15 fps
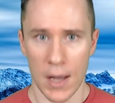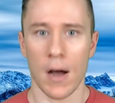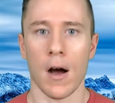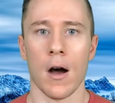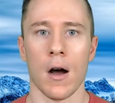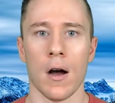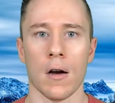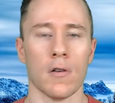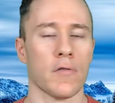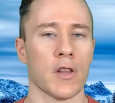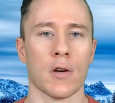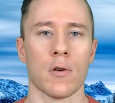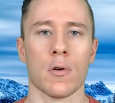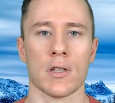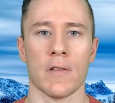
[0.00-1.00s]
over
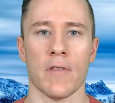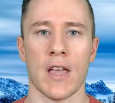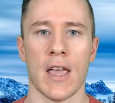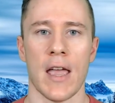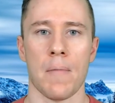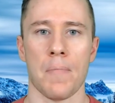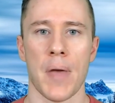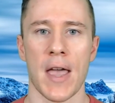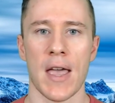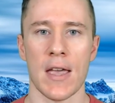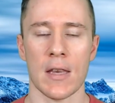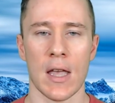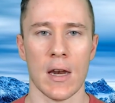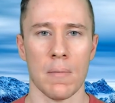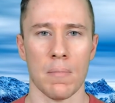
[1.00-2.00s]
the course of a
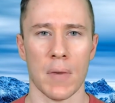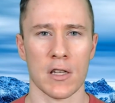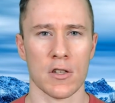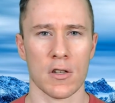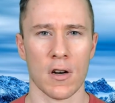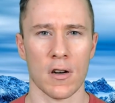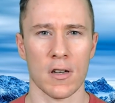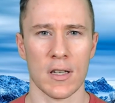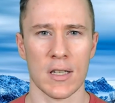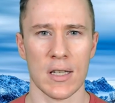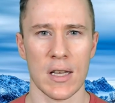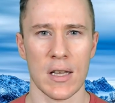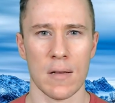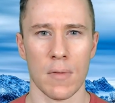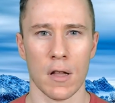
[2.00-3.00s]
campaign, and it might start to
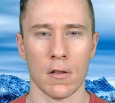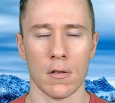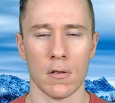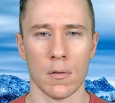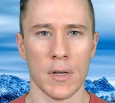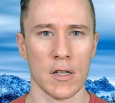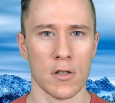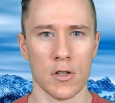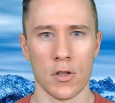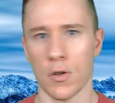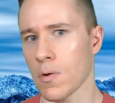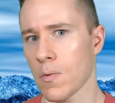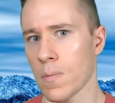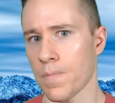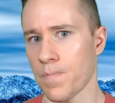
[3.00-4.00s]
seem a little bit
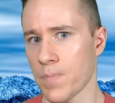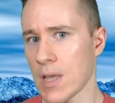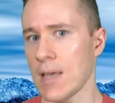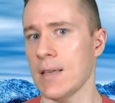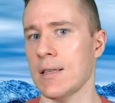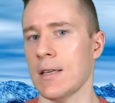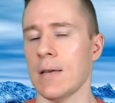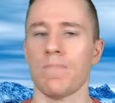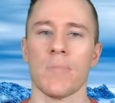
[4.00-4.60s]
too easy.